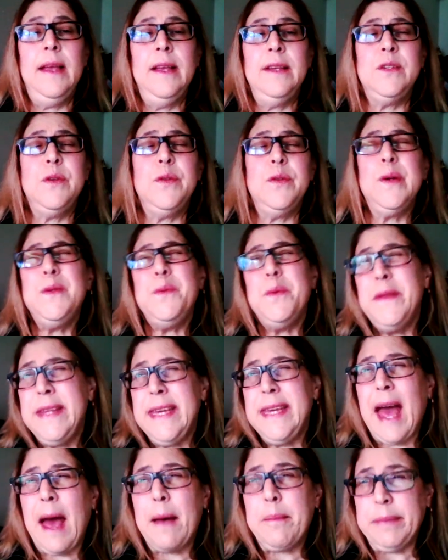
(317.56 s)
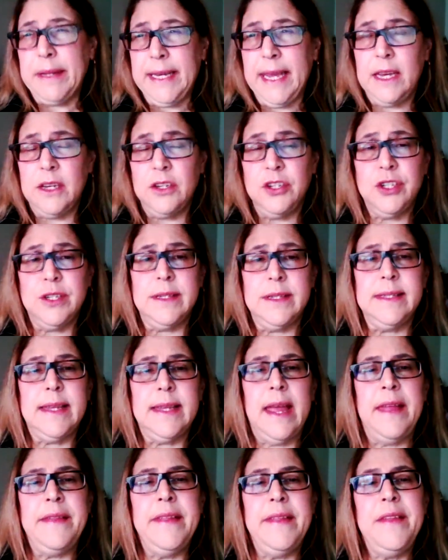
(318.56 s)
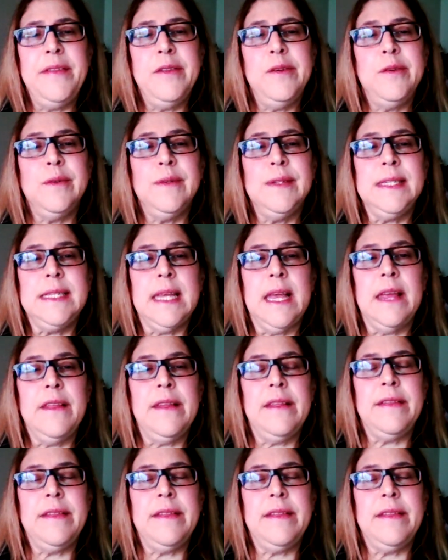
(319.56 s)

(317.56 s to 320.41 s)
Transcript: So those were the applications, and then there's